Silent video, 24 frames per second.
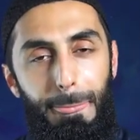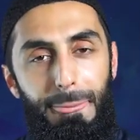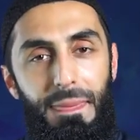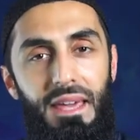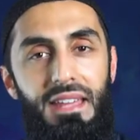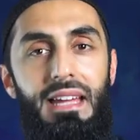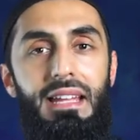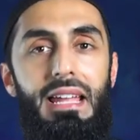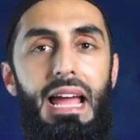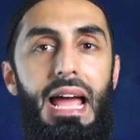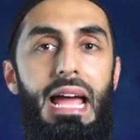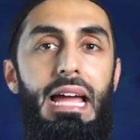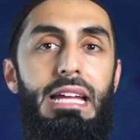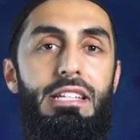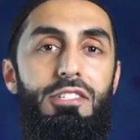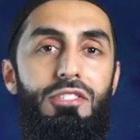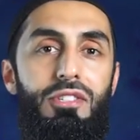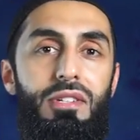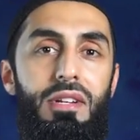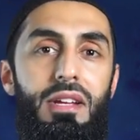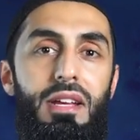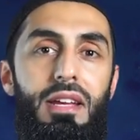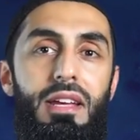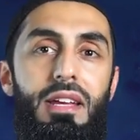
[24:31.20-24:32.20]
that
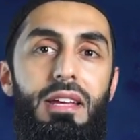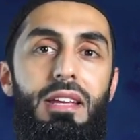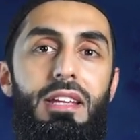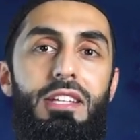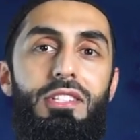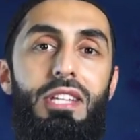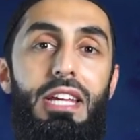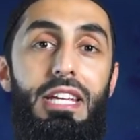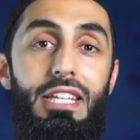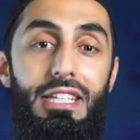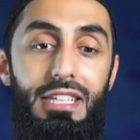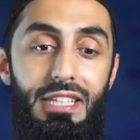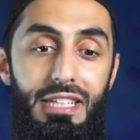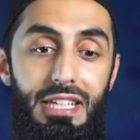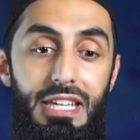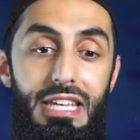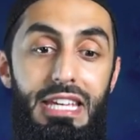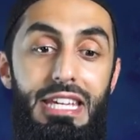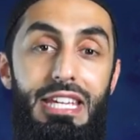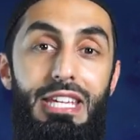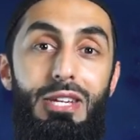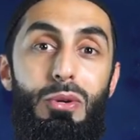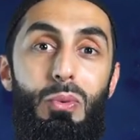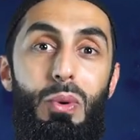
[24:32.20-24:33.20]
Hajj is a
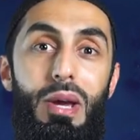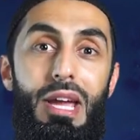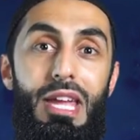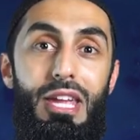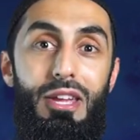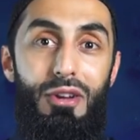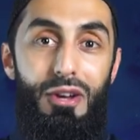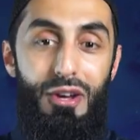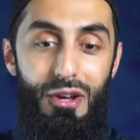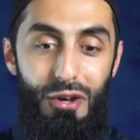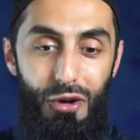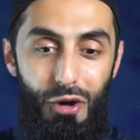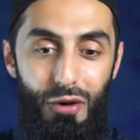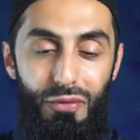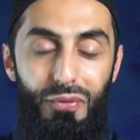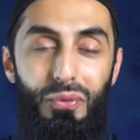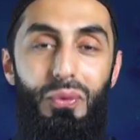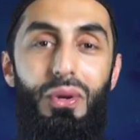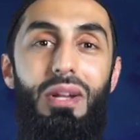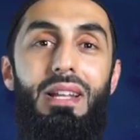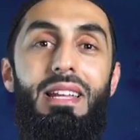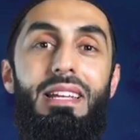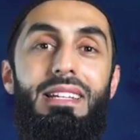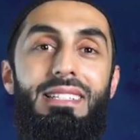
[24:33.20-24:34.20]
key way of
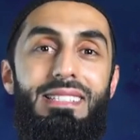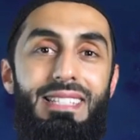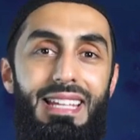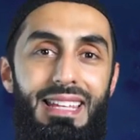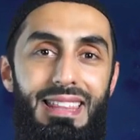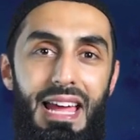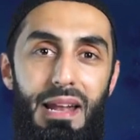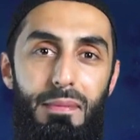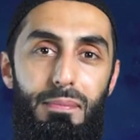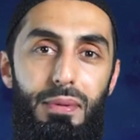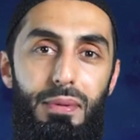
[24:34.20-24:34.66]
releasing that